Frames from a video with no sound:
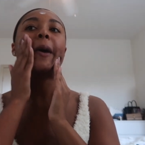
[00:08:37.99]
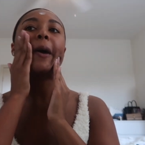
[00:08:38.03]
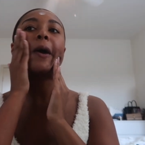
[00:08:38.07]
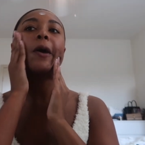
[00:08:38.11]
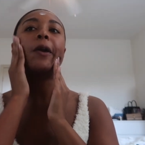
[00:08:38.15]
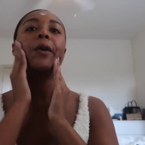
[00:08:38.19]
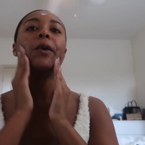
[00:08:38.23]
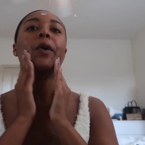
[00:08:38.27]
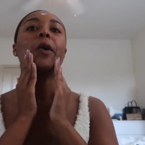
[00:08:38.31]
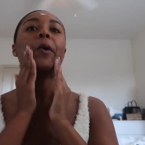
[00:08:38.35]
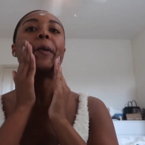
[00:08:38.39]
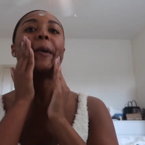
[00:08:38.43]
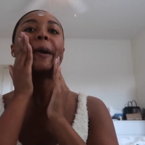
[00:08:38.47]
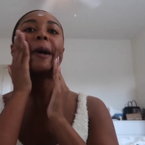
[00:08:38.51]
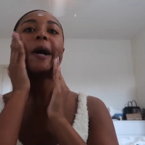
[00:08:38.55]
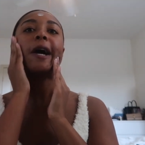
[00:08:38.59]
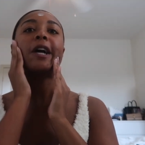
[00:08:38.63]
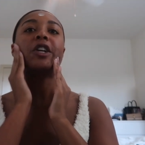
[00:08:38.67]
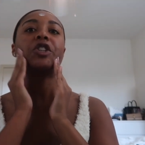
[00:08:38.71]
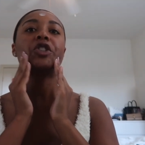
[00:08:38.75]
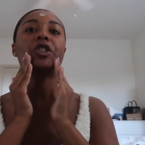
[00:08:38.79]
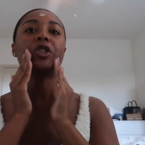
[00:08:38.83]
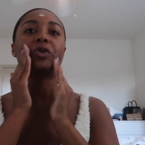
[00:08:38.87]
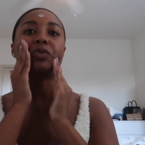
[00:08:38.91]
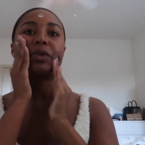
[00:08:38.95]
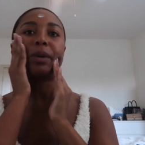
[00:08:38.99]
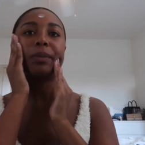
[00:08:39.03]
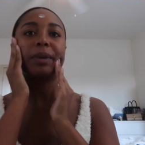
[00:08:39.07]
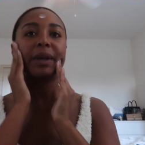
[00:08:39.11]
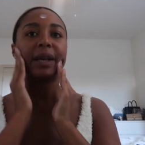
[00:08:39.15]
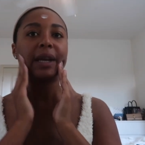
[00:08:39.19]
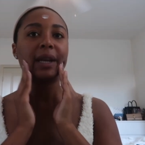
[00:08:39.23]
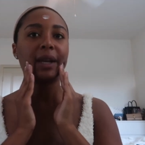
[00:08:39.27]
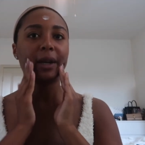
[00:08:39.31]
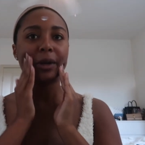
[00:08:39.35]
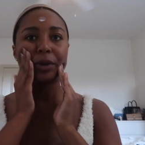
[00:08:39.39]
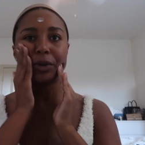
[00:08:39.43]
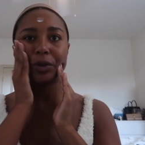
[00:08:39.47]
And oh my gosh, just
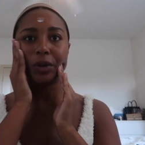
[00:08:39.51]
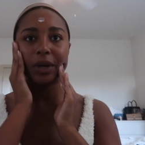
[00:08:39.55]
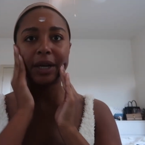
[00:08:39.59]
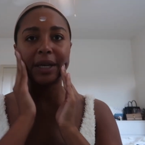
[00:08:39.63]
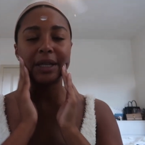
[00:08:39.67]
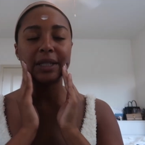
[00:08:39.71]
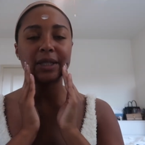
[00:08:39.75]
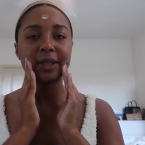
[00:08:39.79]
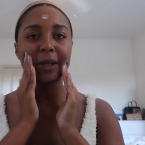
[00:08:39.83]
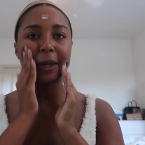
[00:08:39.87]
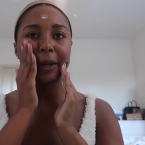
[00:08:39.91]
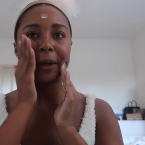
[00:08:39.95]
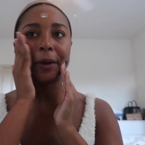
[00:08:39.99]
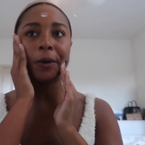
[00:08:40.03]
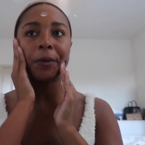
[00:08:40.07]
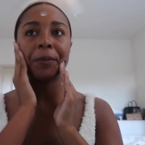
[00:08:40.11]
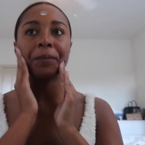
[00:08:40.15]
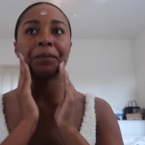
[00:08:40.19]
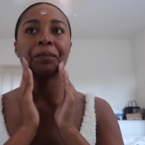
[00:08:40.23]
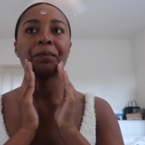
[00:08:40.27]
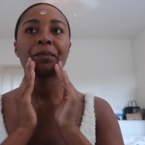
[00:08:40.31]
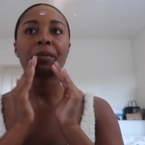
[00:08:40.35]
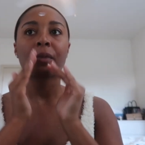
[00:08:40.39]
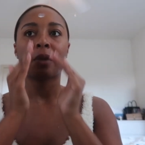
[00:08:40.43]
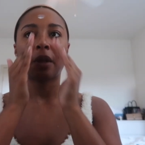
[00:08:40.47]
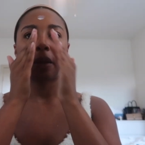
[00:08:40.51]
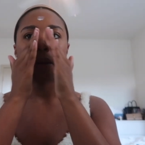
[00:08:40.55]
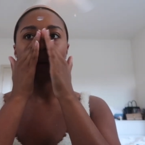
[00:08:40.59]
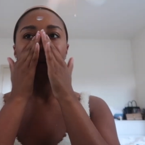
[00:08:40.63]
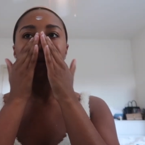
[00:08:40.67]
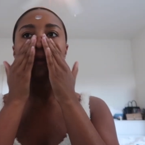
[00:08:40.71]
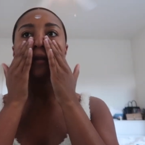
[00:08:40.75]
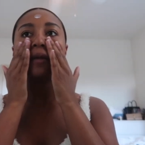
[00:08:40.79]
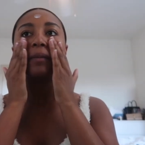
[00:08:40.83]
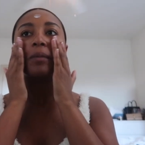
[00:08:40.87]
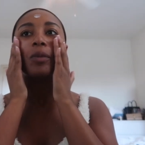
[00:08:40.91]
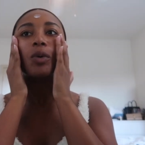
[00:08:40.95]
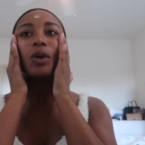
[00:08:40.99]
rubbing it in, you guys, like
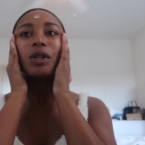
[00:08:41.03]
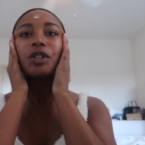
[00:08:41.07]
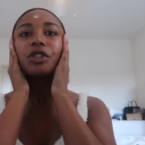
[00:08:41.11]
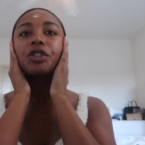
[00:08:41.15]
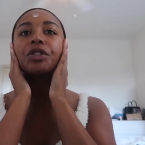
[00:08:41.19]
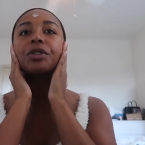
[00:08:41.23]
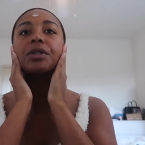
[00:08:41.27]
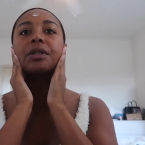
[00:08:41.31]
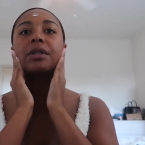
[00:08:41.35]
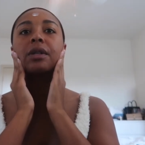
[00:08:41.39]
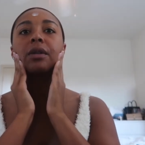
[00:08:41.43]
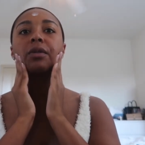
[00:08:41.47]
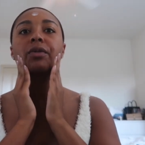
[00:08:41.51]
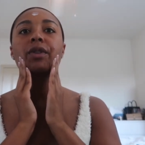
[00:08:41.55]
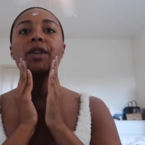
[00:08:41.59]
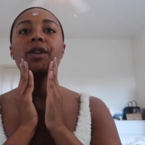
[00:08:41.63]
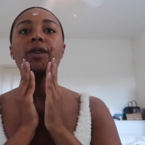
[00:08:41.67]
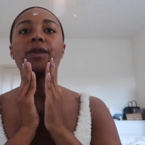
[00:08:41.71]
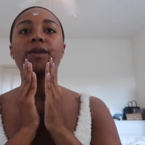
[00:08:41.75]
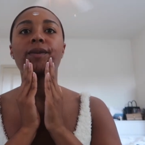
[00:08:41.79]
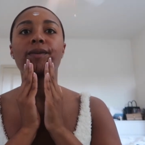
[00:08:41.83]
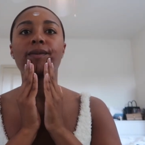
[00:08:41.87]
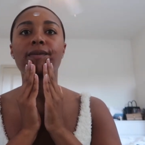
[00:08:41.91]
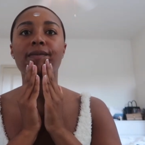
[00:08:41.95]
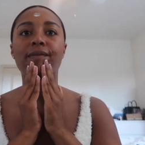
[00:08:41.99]
the moisture is unreal.